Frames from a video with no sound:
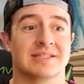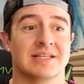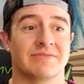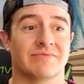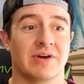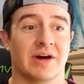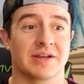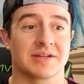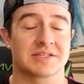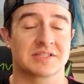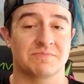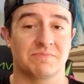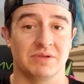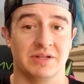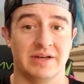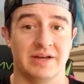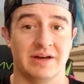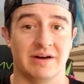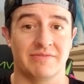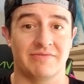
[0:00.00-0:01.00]
they've got a
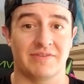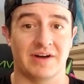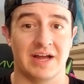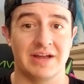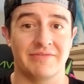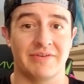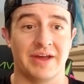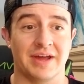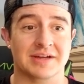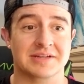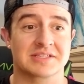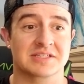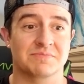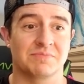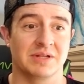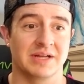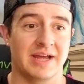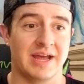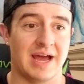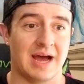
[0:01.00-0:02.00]
5x
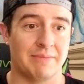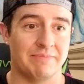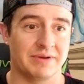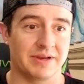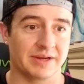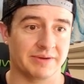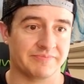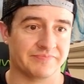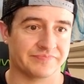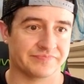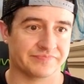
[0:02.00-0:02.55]
split happening.